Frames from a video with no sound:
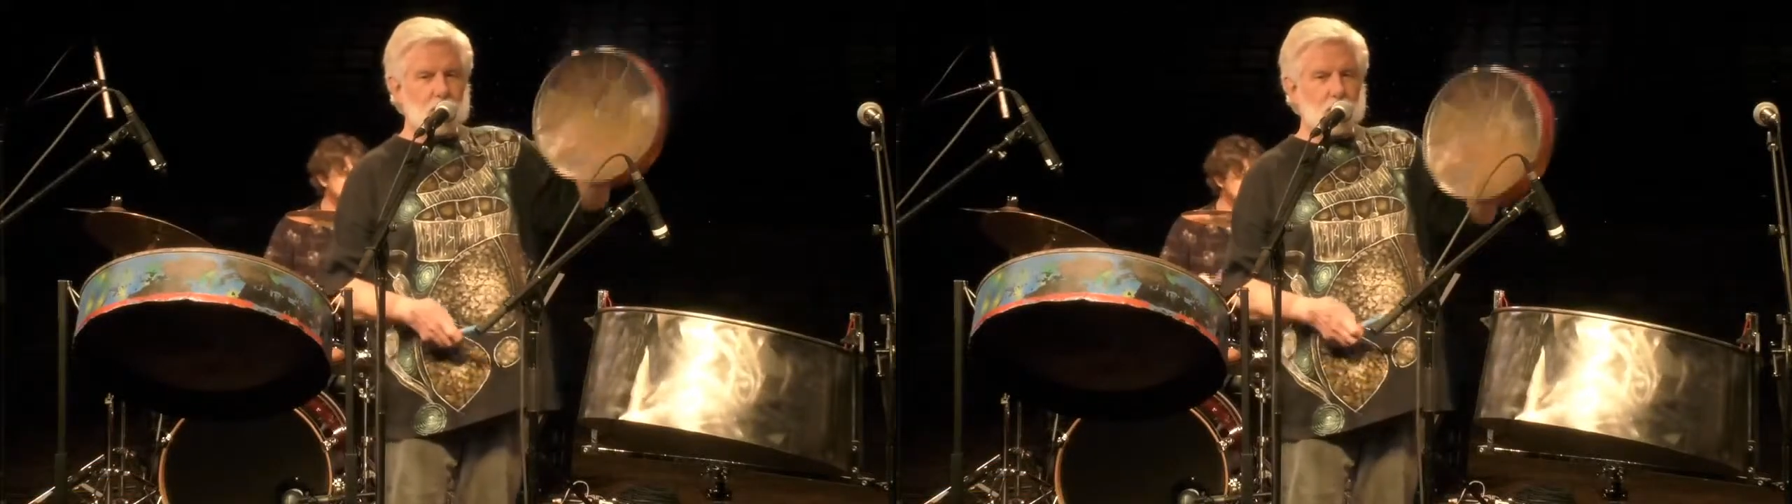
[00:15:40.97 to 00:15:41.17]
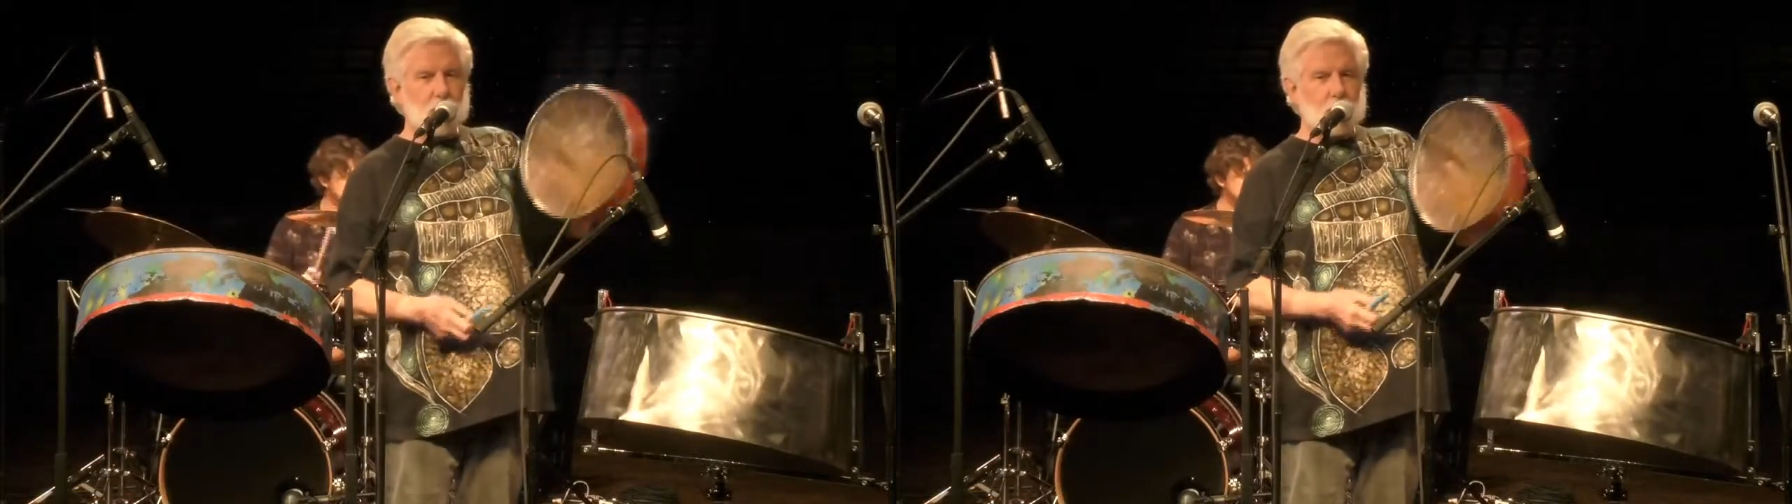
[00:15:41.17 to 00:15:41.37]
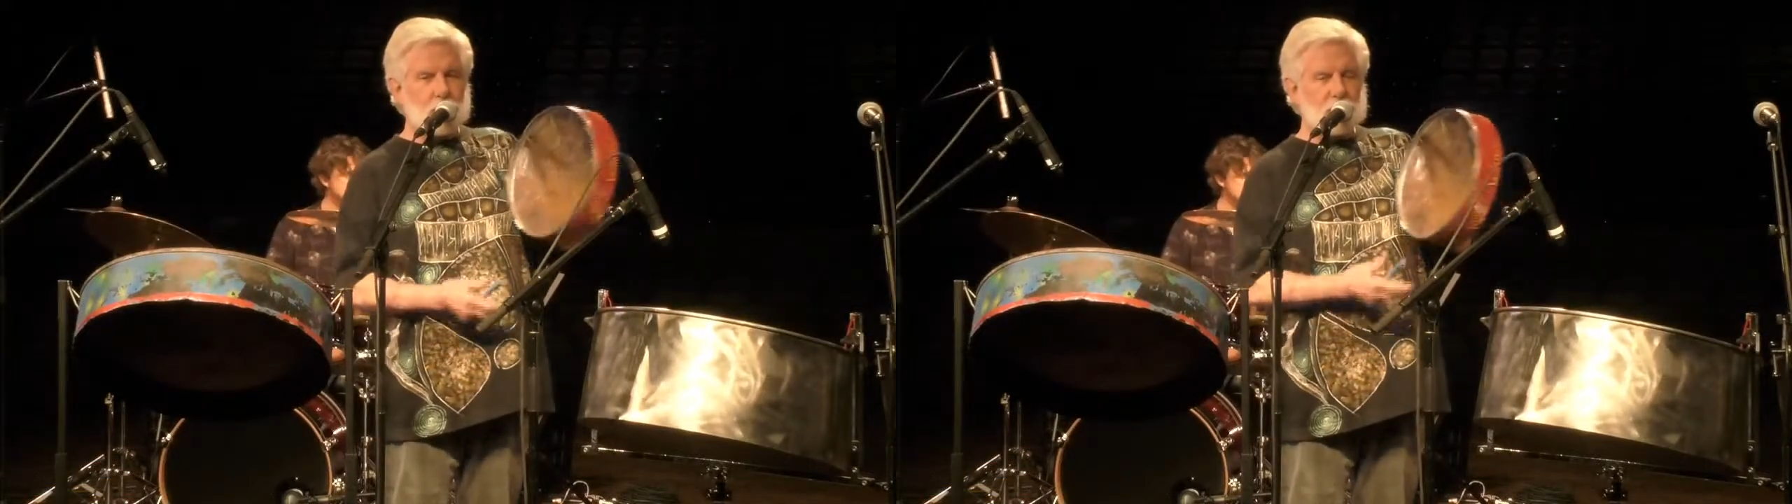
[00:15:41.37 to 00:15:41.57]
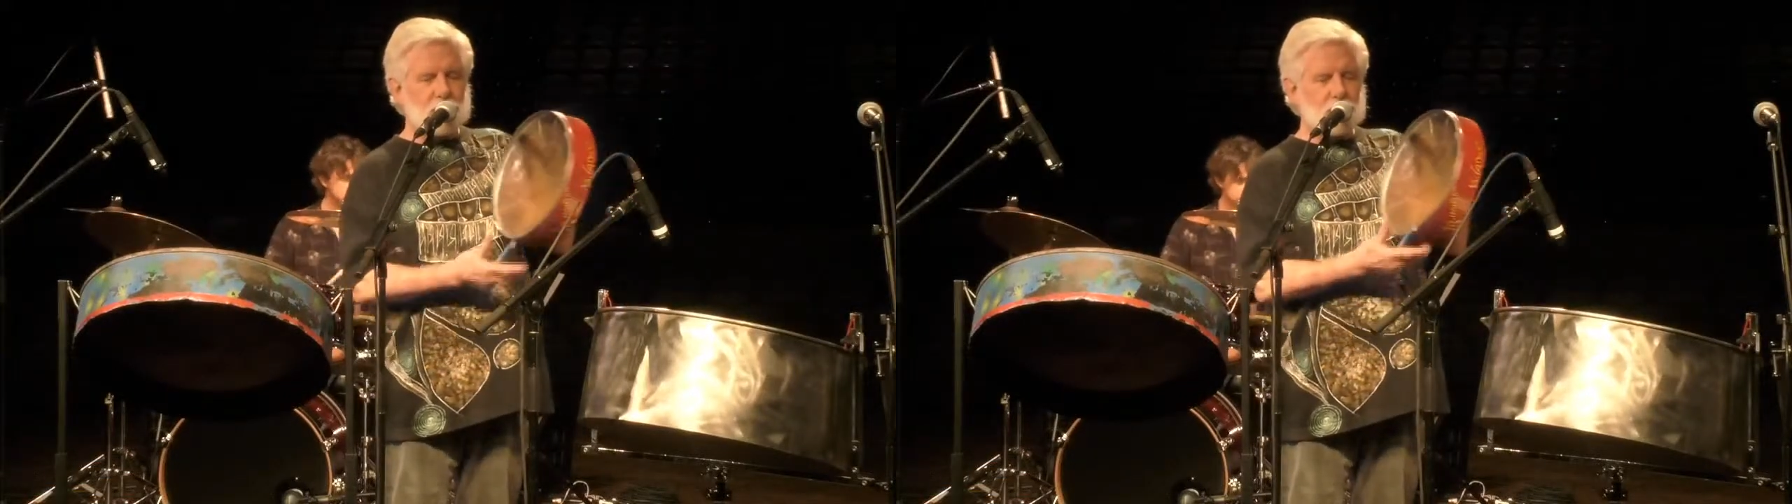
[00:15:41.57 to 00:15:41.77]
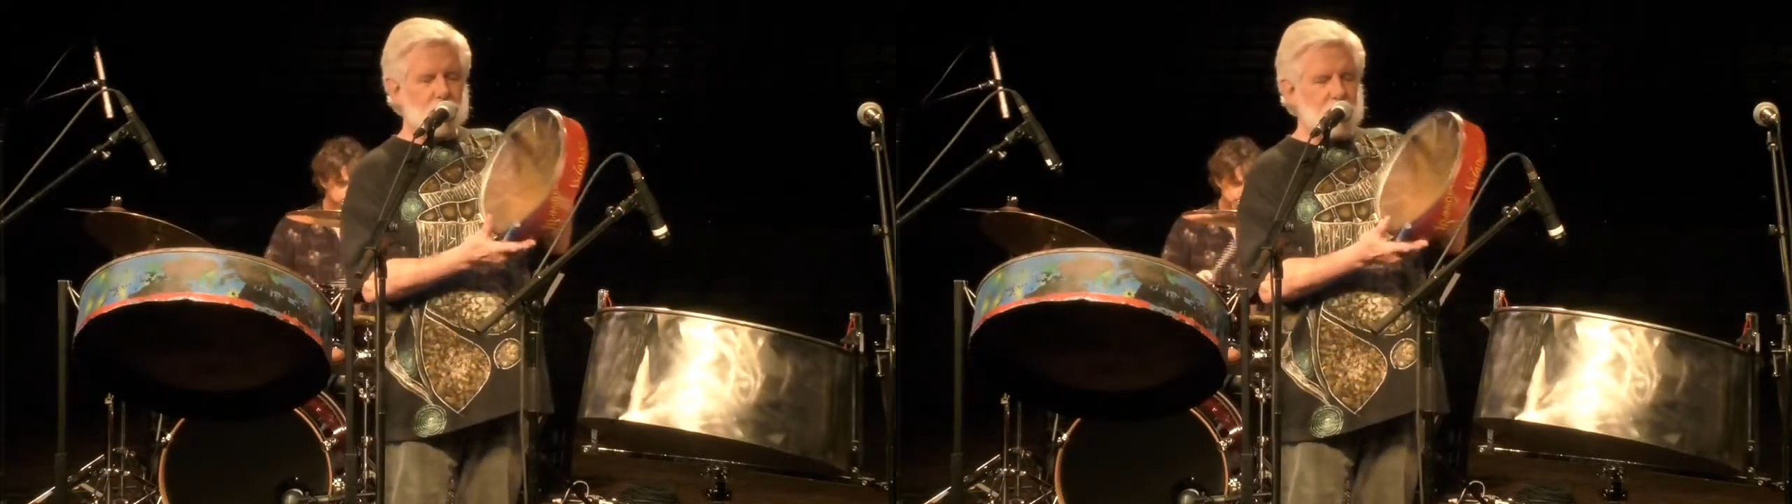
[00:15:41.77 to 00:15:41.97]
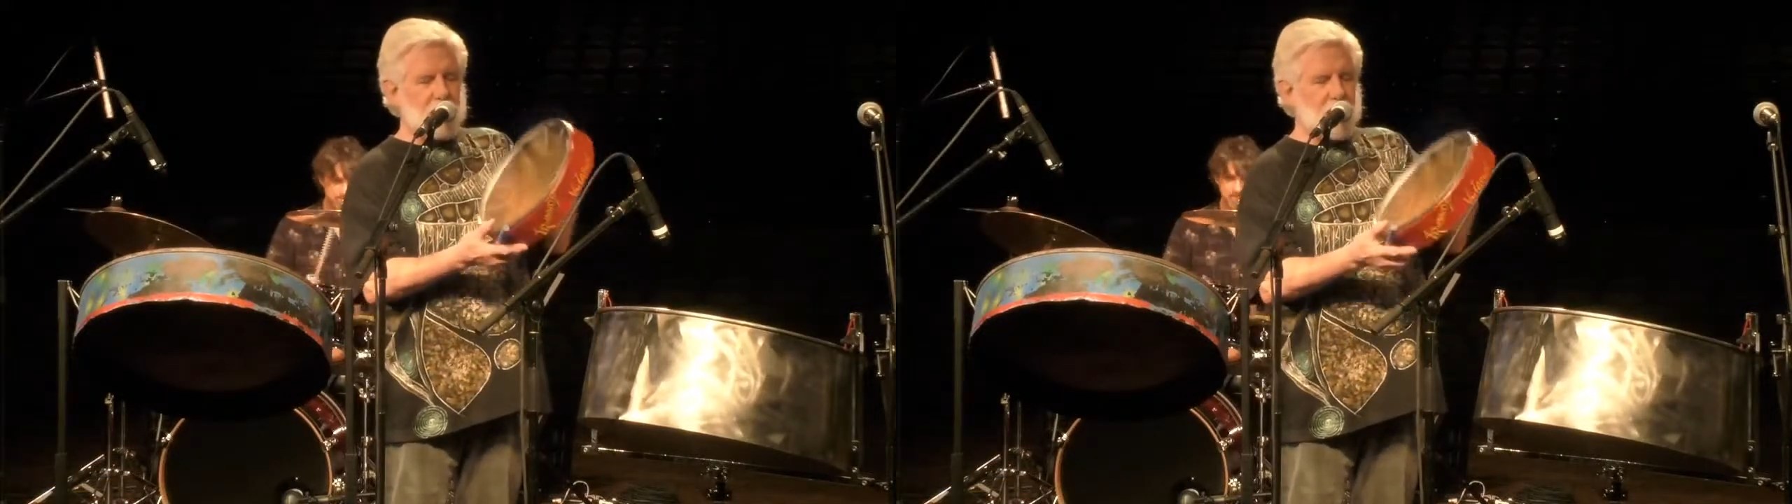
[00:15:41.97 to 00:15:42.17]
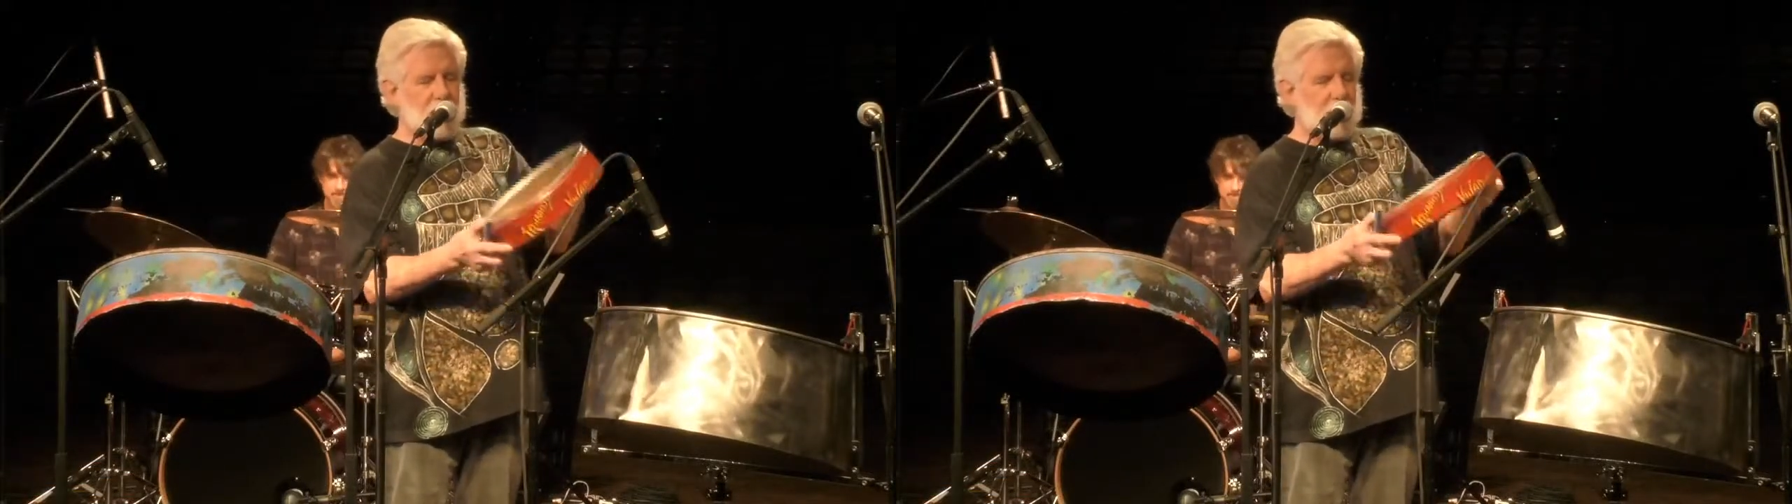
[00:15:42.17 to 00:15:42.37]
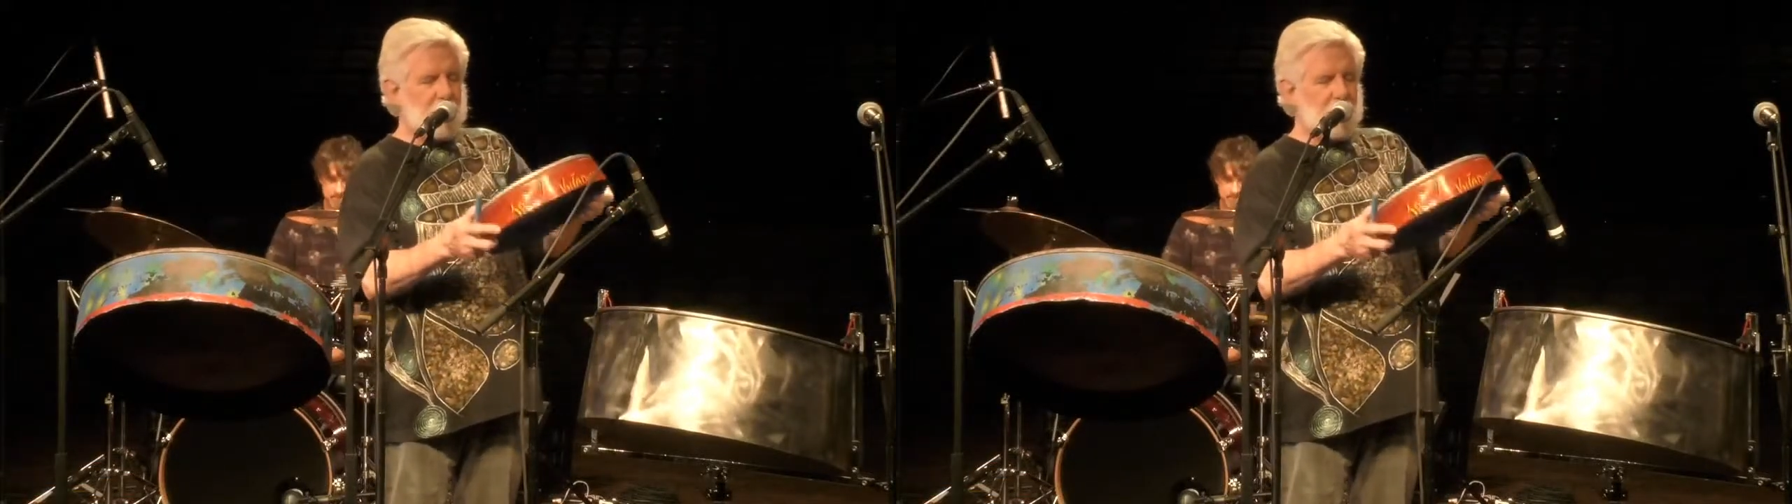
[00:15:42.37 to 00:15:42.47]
tourists in Trinidad.